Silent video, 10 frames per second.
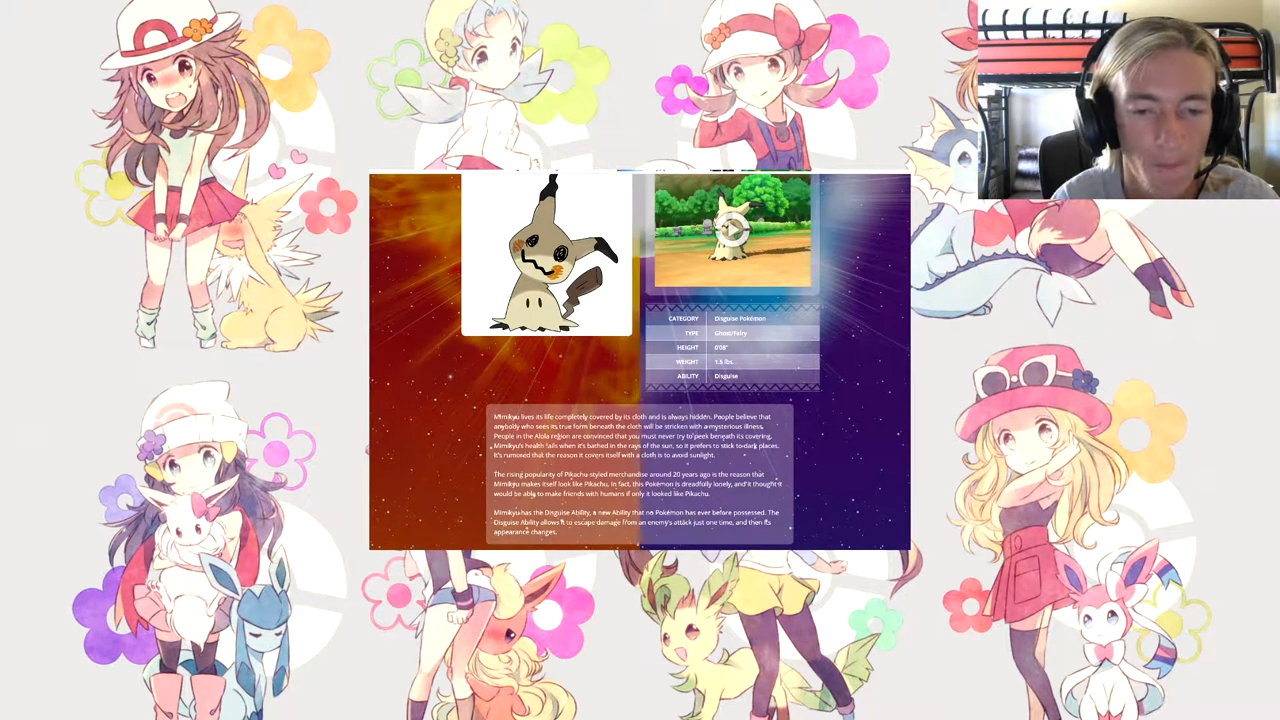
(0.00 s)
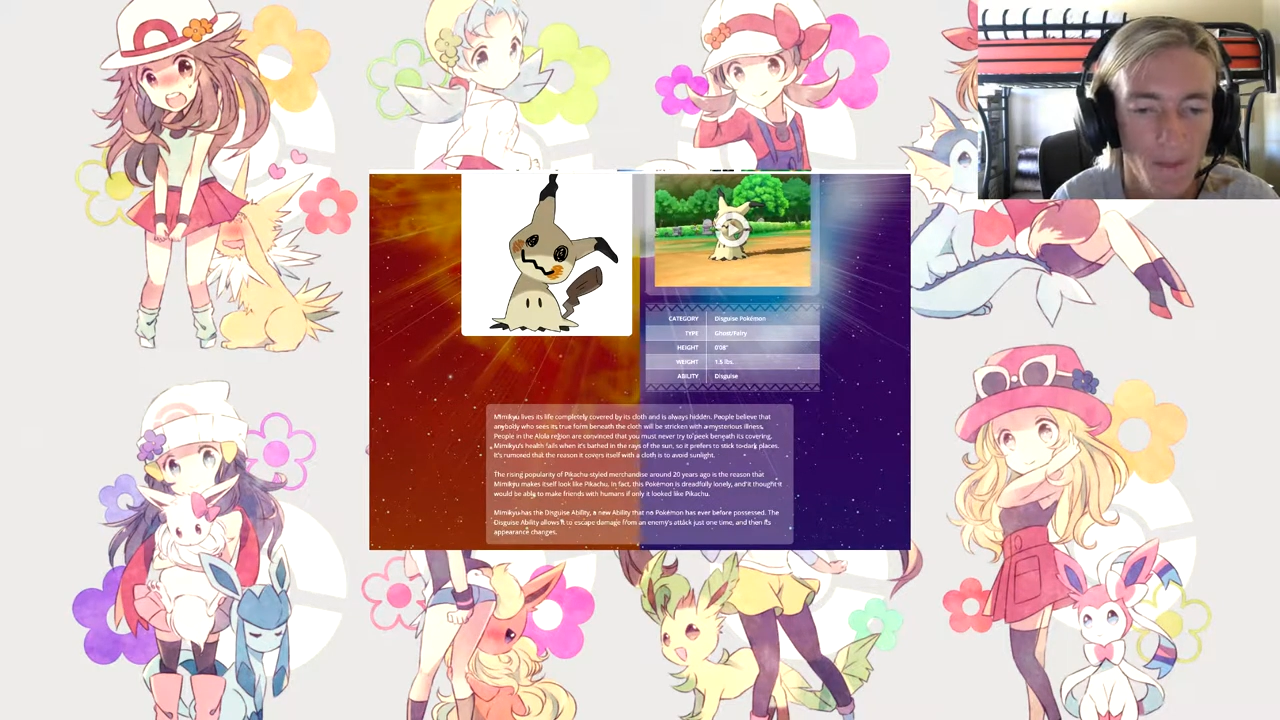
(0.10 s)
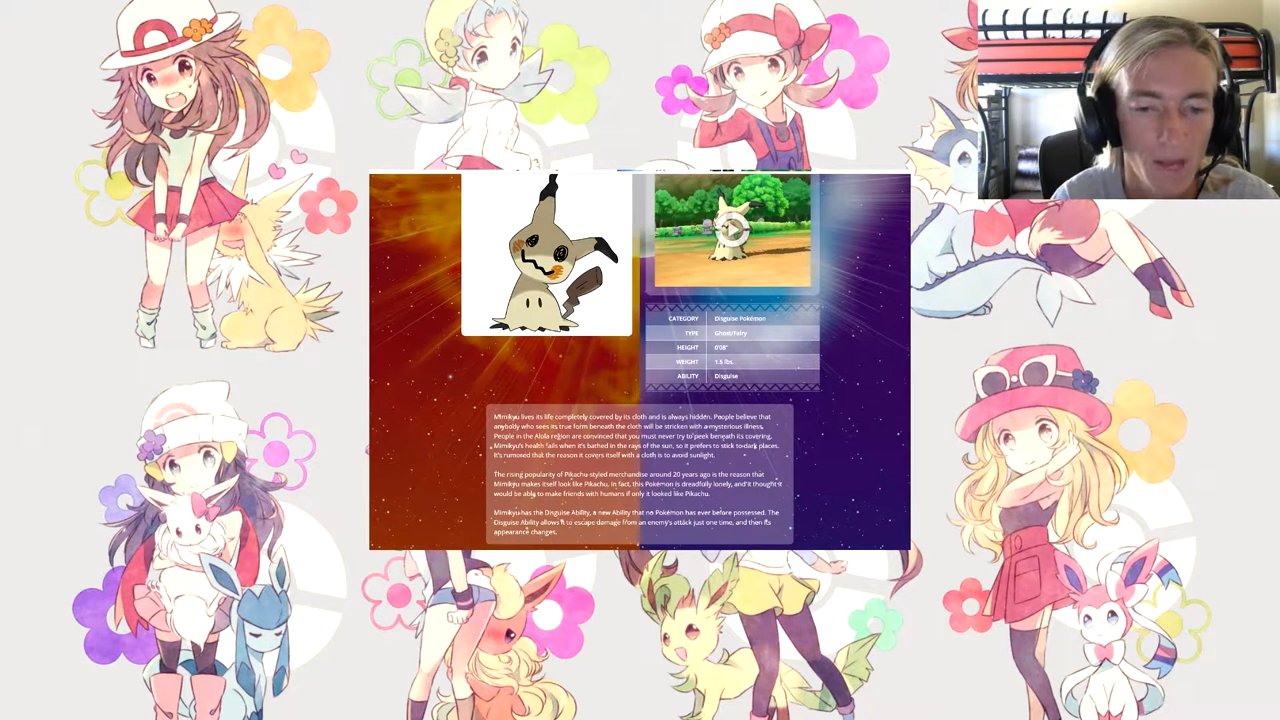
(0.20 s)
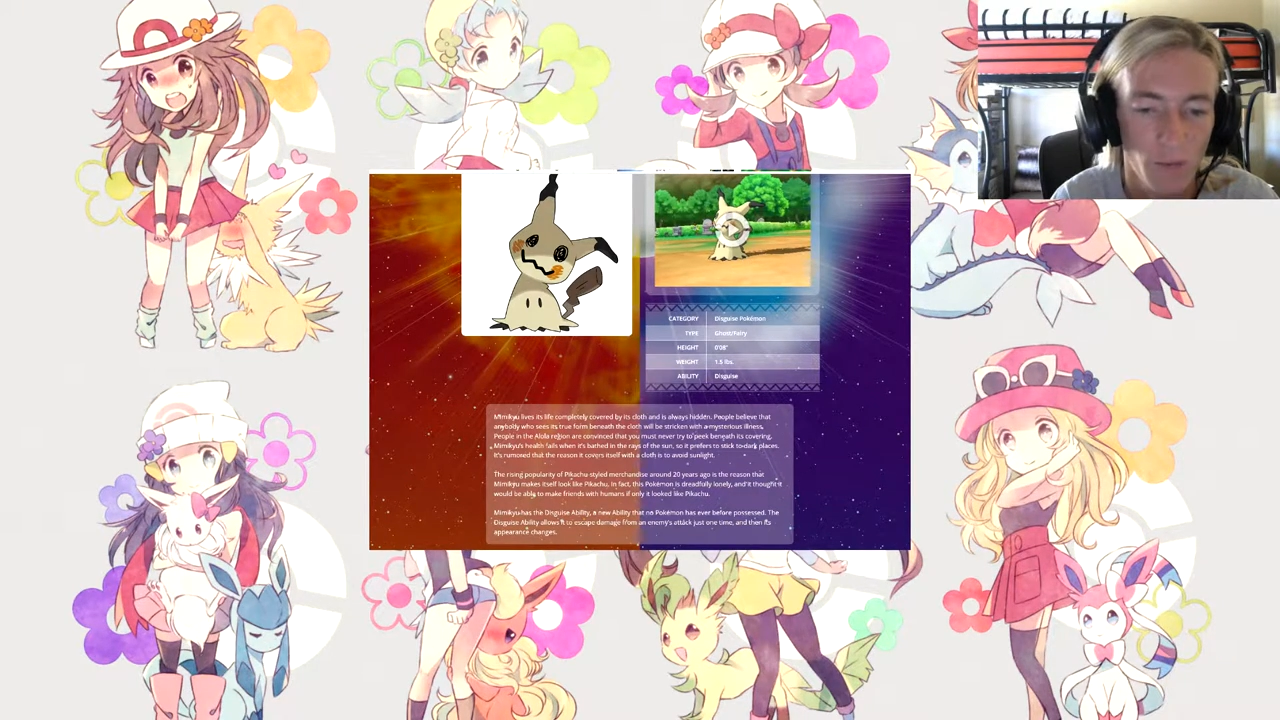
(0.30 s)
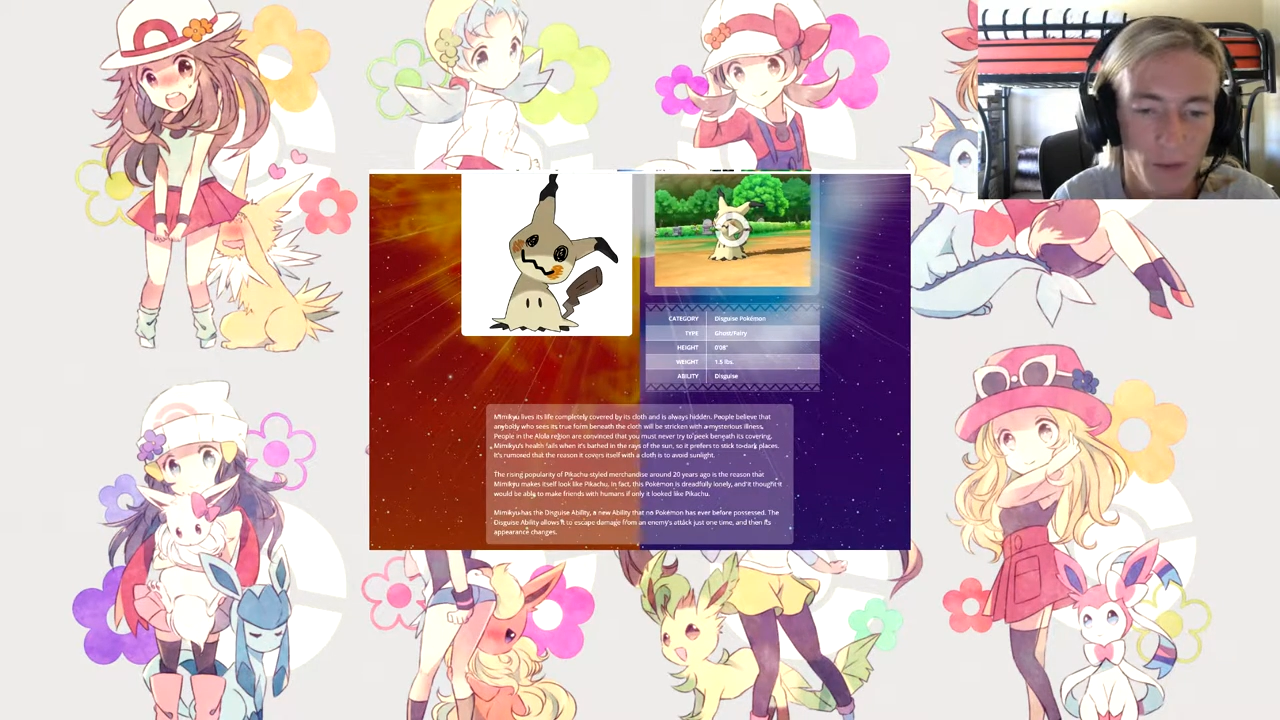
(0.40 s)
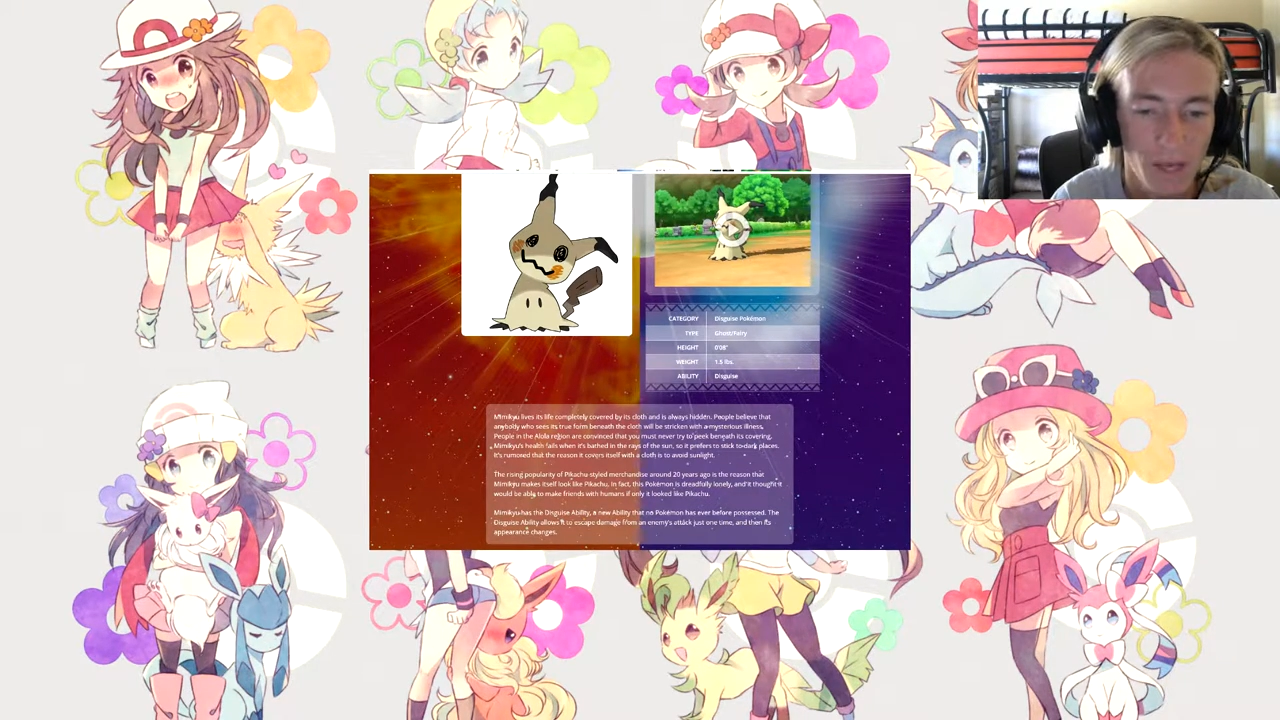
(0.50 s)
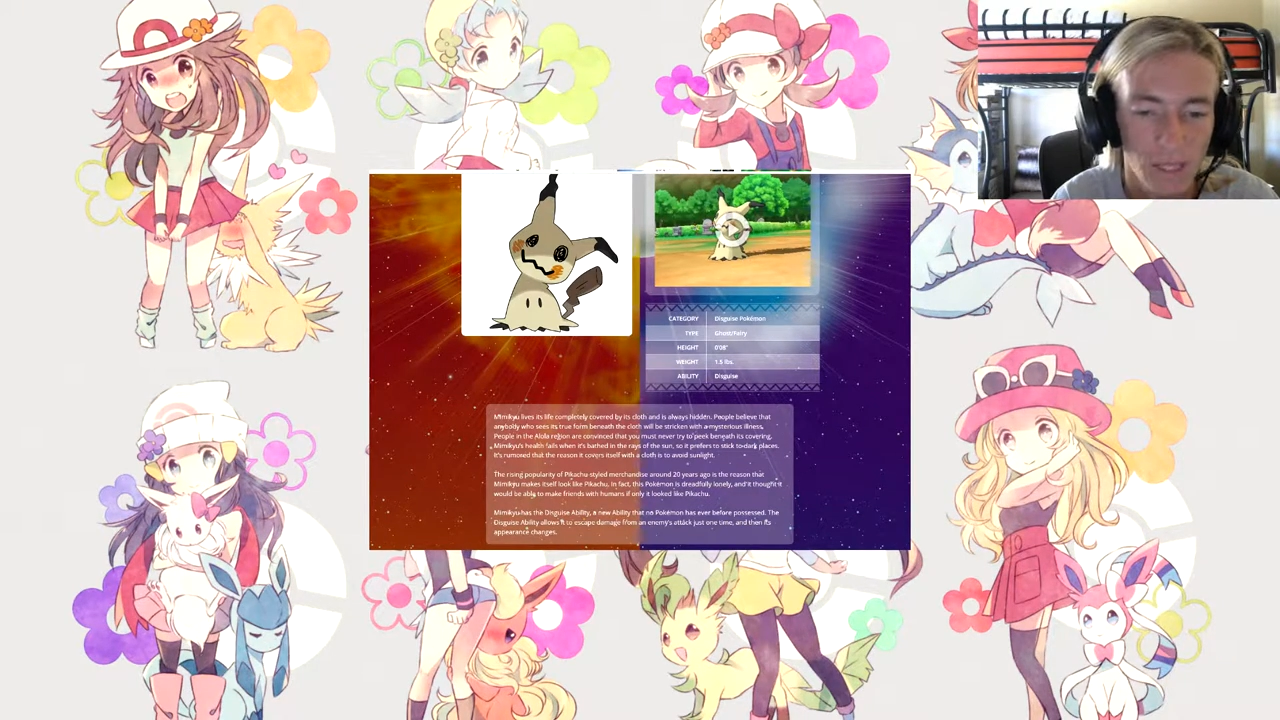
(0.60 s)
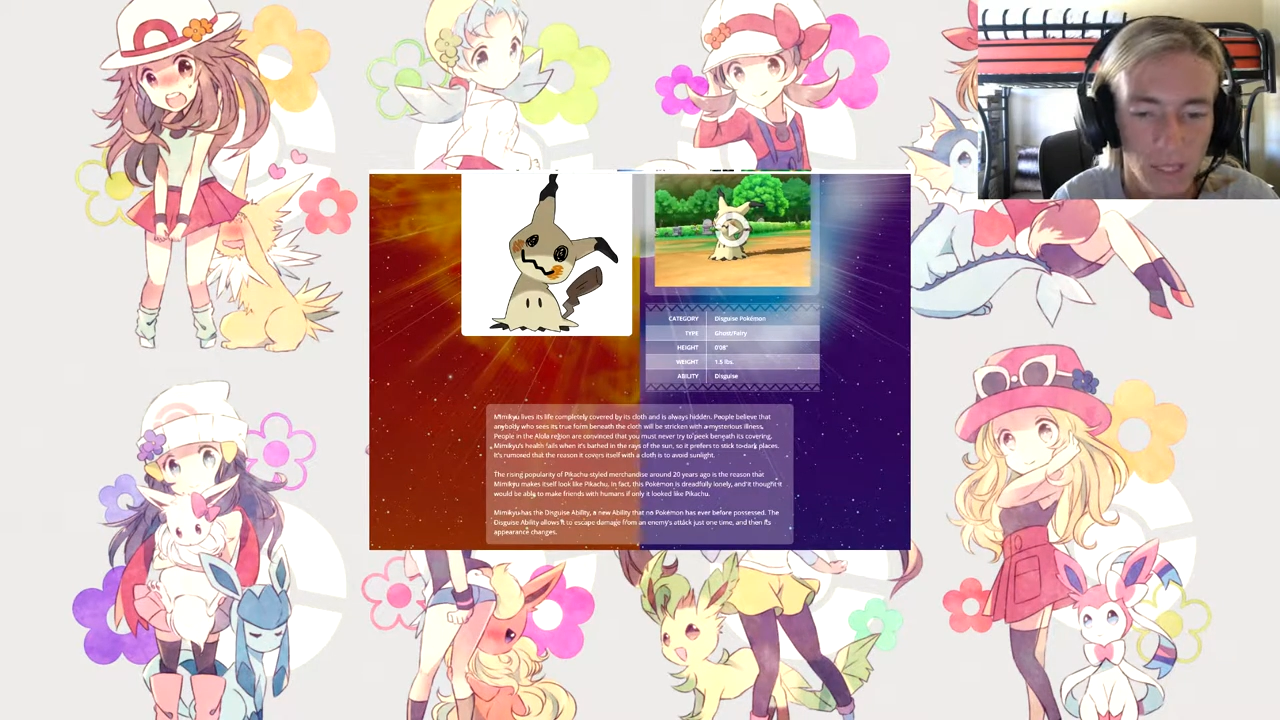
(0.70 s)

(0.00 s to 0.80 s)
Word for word: make friends